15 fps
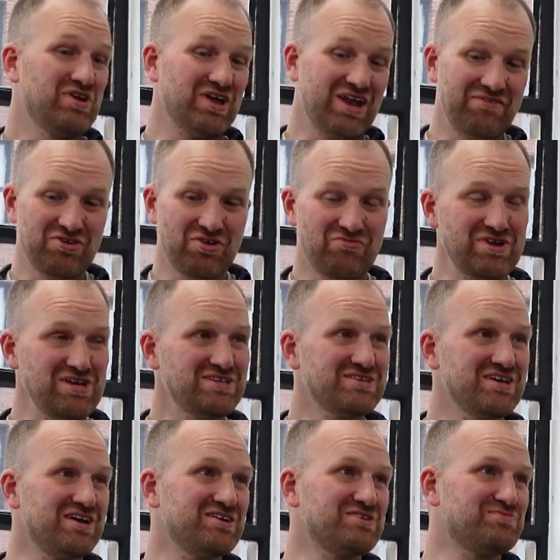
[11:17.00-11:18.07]
could have your
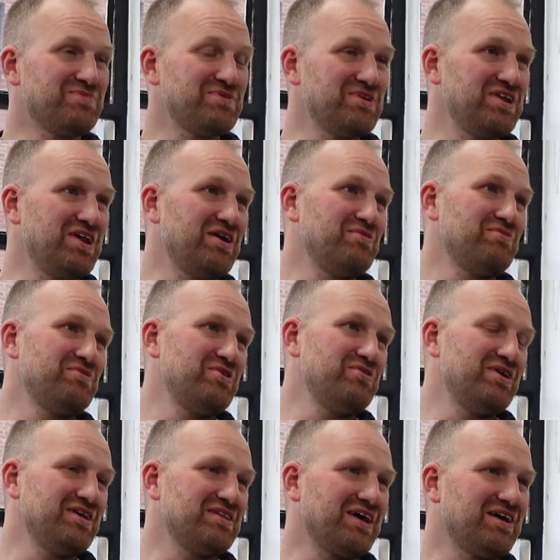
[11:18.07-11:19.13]
research,
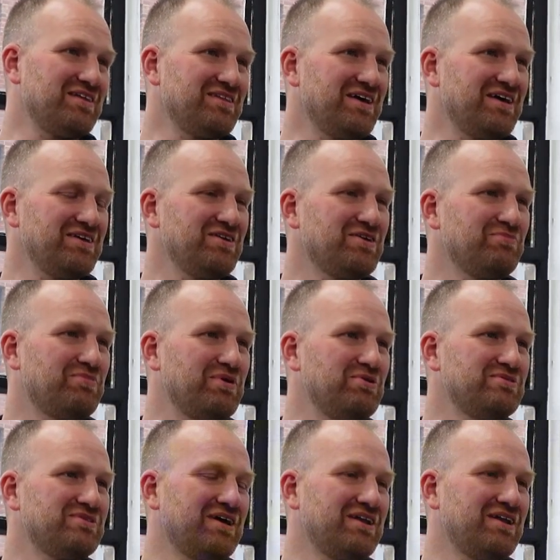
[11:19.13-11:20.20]
unit down there. You can
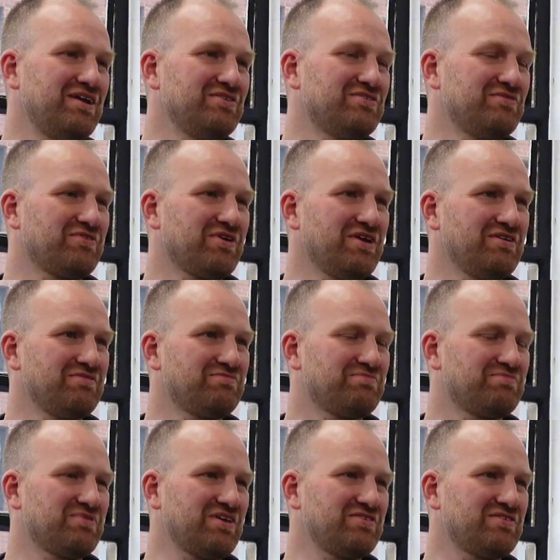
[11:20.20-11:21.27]
build like loads of kind
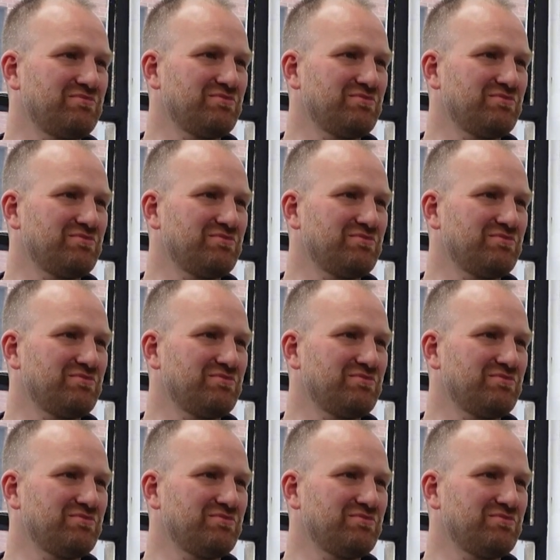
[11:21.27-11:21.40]
of testing